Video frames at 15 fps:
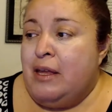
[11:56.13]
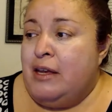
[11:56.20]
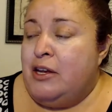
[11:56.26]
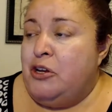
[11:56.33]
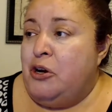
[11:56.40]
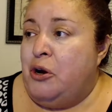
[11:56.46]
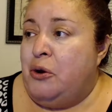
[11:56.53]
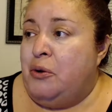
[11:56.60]

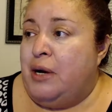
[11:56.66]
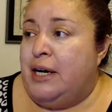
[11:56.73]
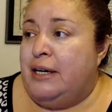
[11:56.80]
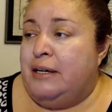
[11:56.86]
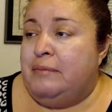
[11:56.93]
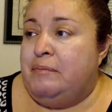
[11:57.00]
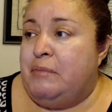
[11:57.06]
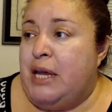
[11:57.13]

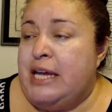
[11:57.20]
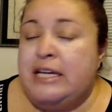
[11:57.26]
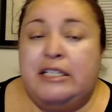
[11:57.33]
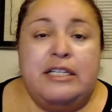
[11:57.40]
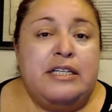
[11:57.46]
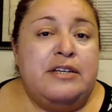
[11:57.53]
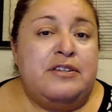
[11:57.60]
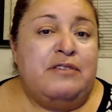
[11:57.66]

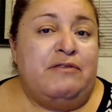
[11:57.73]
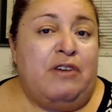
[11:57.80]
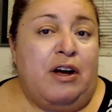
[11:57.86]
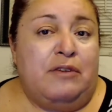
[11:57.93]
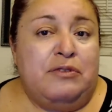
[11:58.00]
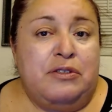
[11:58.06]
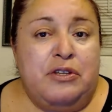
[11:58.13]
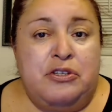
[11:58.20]
England is
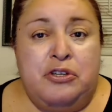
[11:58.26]
involved in this